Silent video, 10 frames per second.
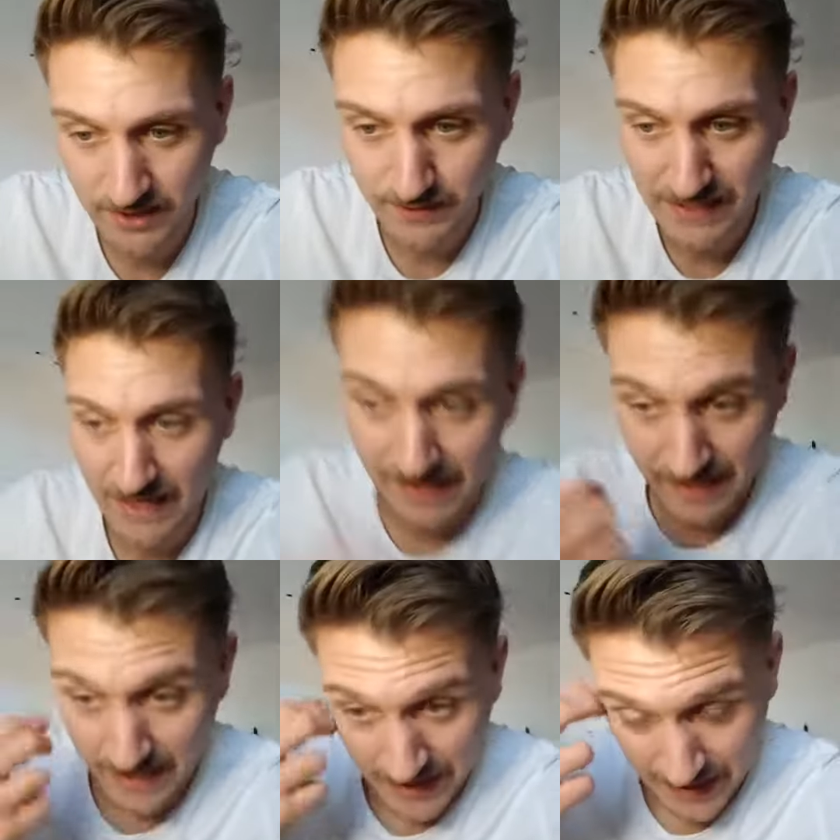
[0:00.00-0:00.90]

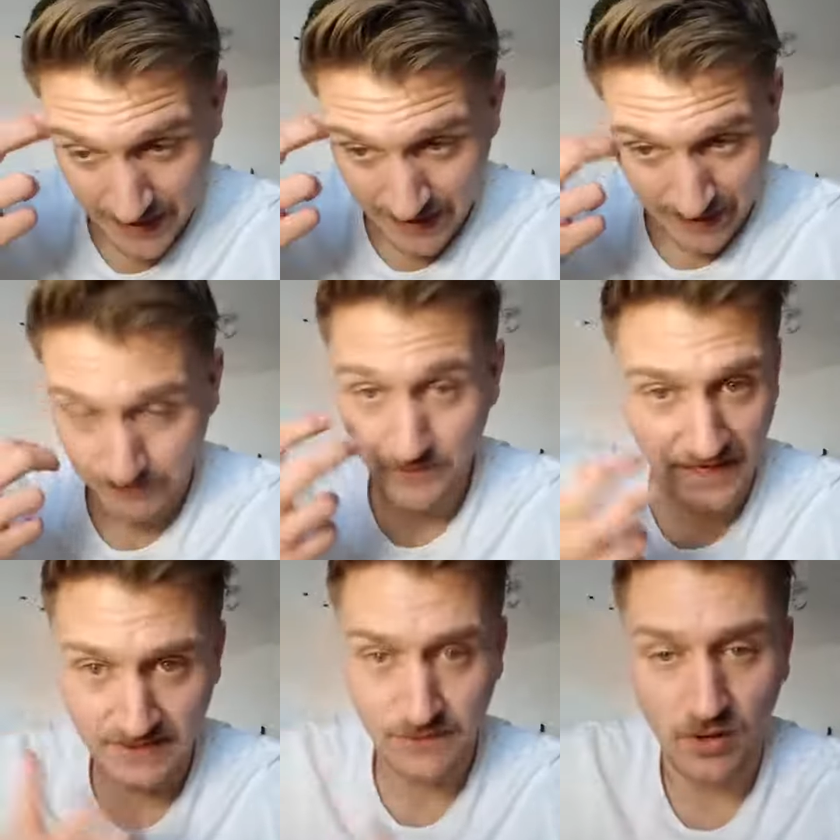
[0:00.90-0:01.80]
hospitality,
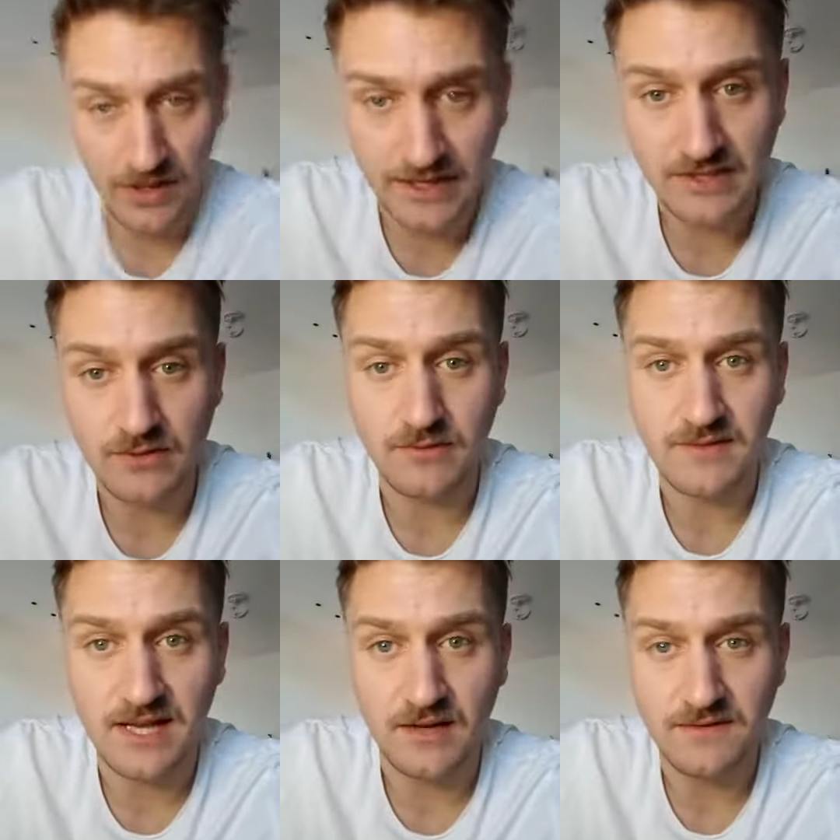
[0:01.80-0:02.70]
has fallen into
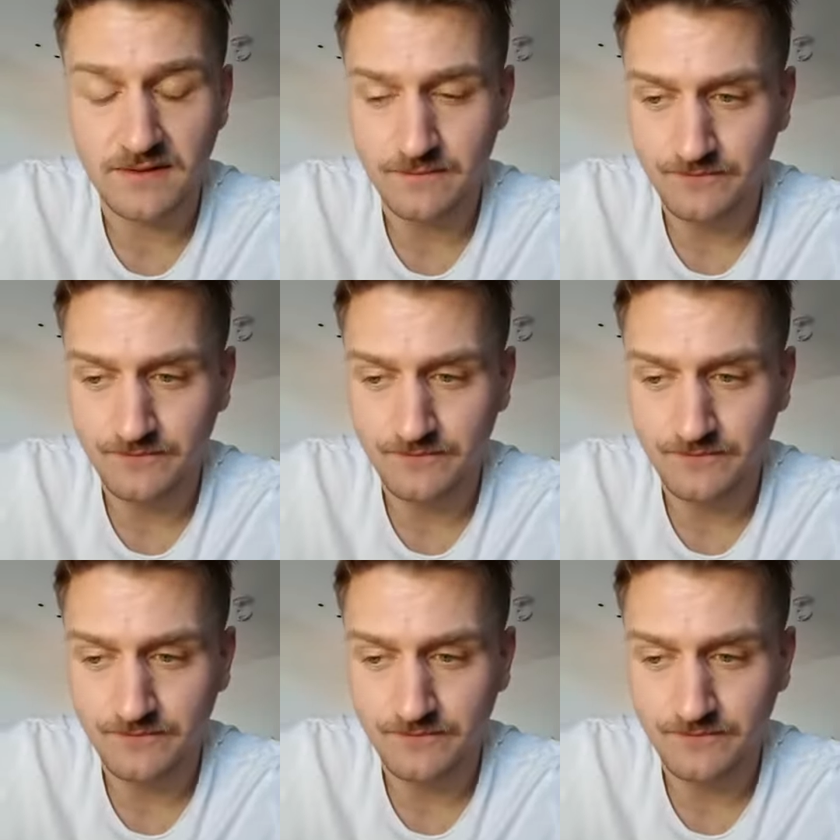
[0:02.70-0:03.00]
themselves.